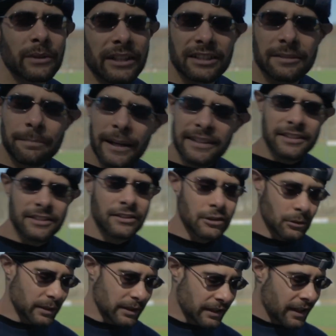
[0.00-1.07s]
expect it
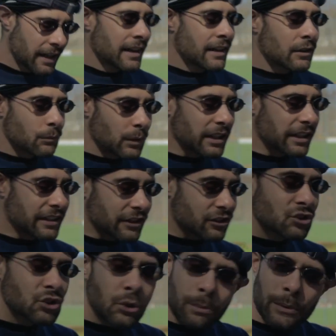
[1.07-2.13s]
to, and really there's
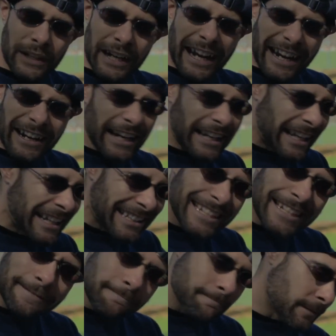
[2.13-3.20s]
no more air. I can't get
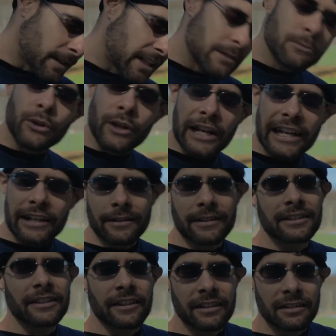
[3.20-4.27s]
any more air
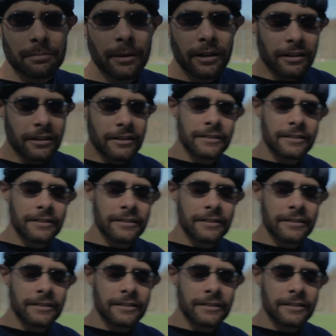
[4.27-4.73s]
into this ball.